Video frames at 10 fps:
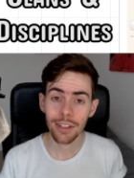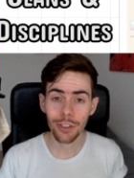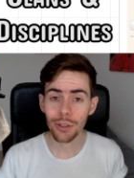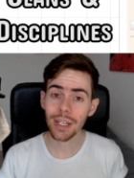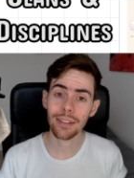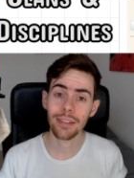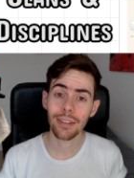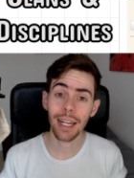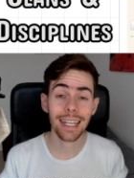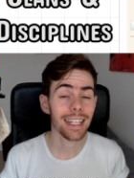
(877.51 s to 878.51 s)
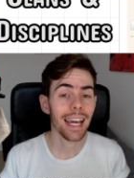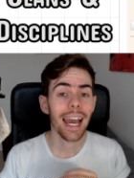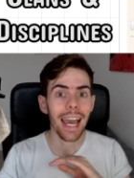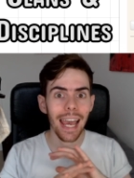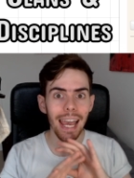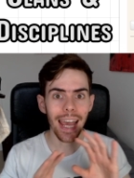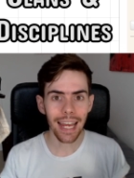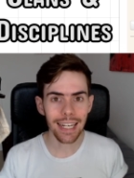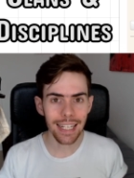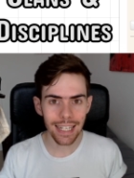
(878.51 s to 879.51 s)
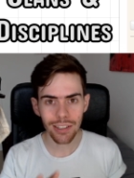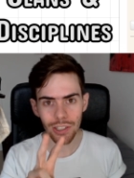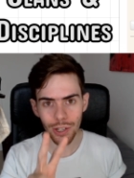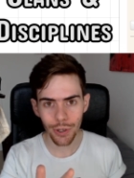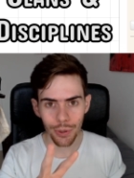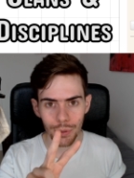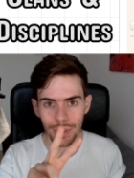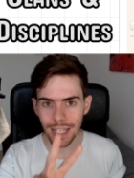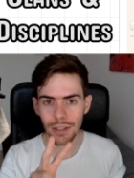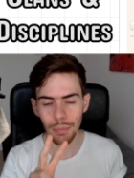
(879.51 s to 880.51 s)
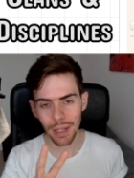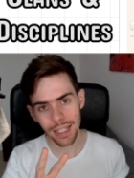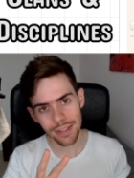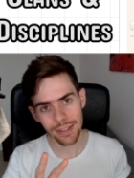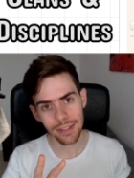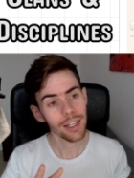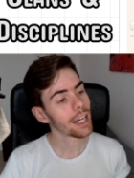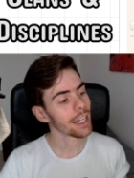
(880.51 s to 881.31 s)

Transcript: you get to select any two disciplines.